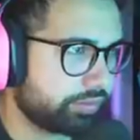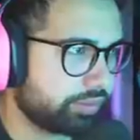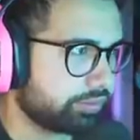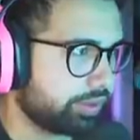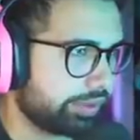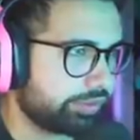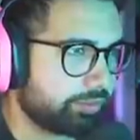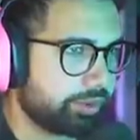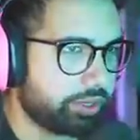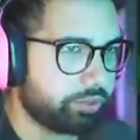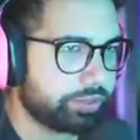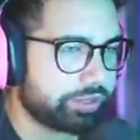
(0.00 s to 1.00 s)
Looks like
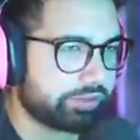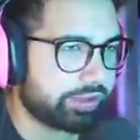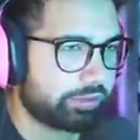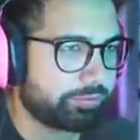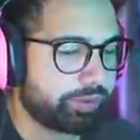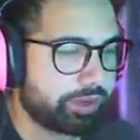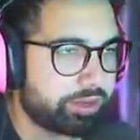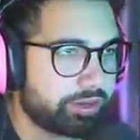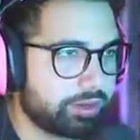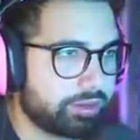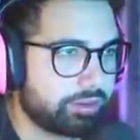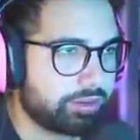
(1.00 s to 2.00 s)
somebody looted this house, but
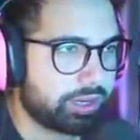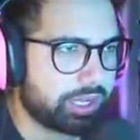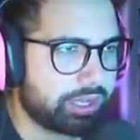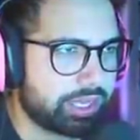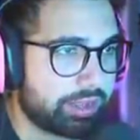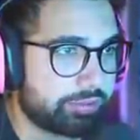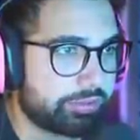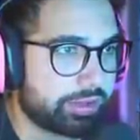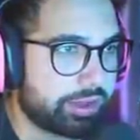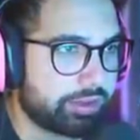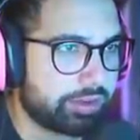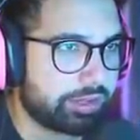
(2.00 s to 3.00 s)
not the
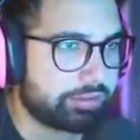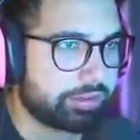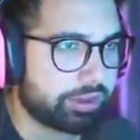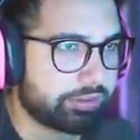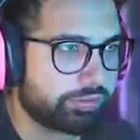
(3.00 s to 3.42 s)
outside. That's kind of